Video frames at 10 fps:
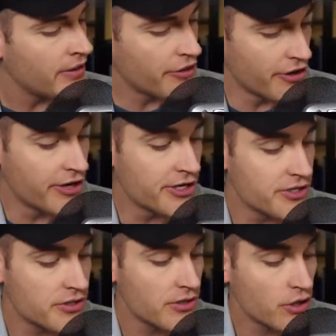
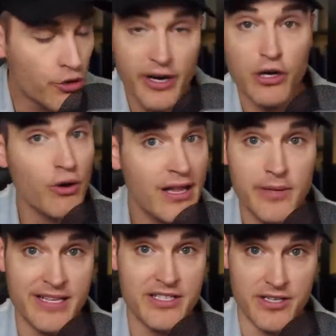There's critical
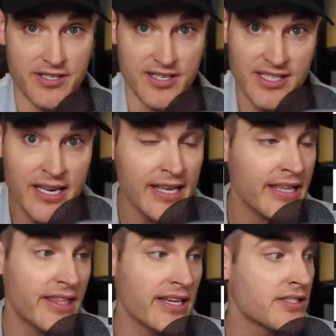elements to succeeding
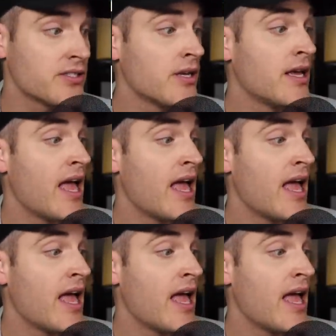at this,